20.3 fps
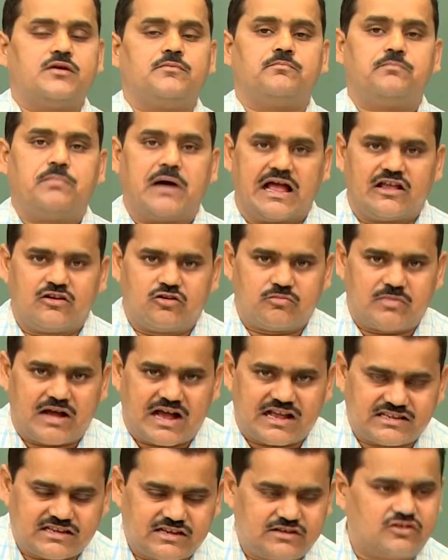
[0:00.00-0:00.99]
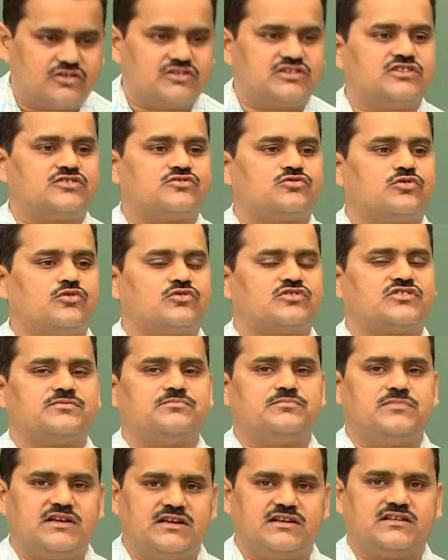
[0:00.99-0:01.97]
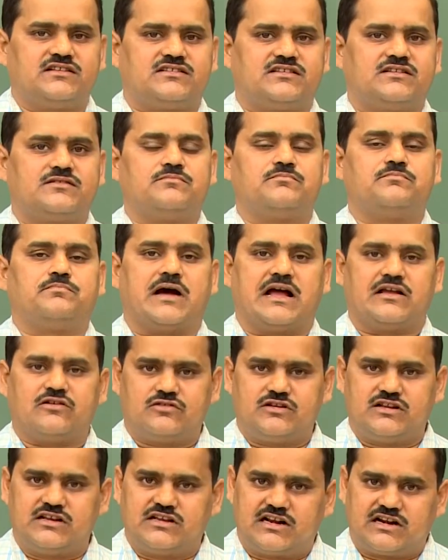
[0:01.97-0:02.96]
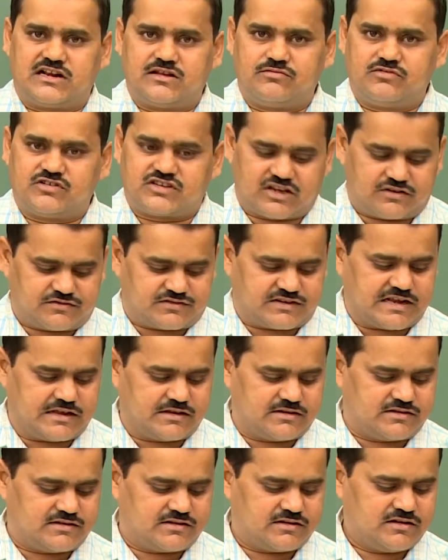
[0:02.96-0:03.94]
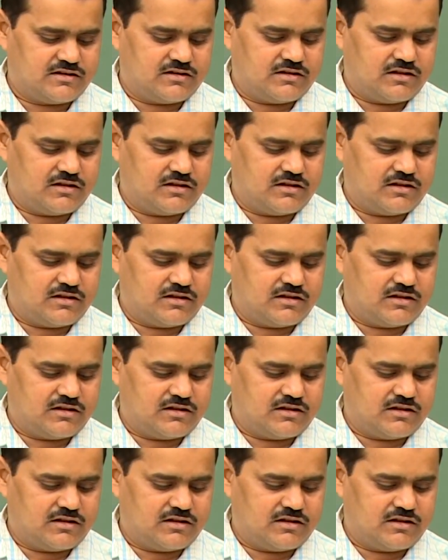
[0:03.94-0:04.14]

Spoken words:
Biomass energy source means biodegradable substance.